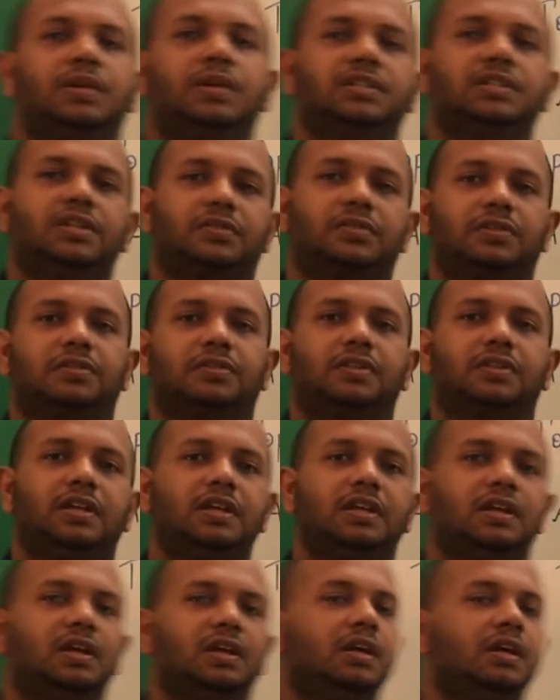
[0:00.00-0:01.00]
will just
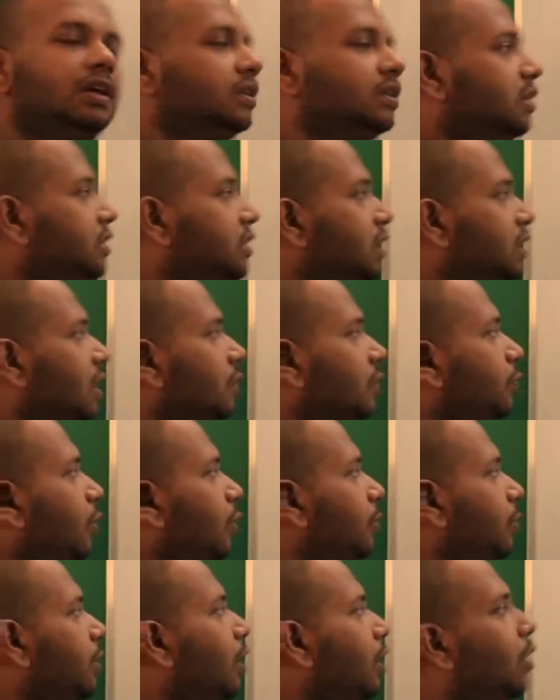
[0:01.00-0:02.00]
see the general
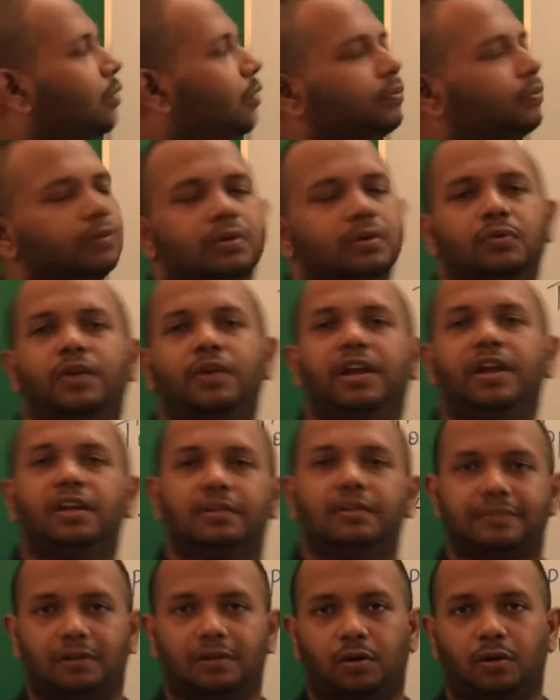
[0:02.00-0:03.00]
formula of
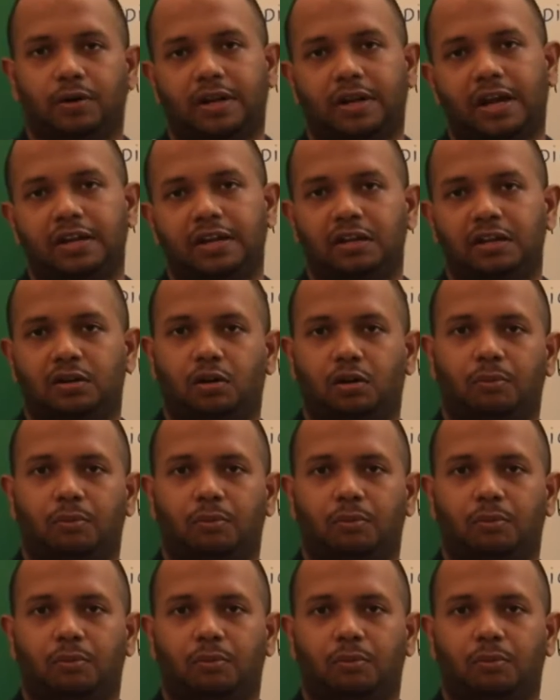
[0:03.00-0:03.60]
various organic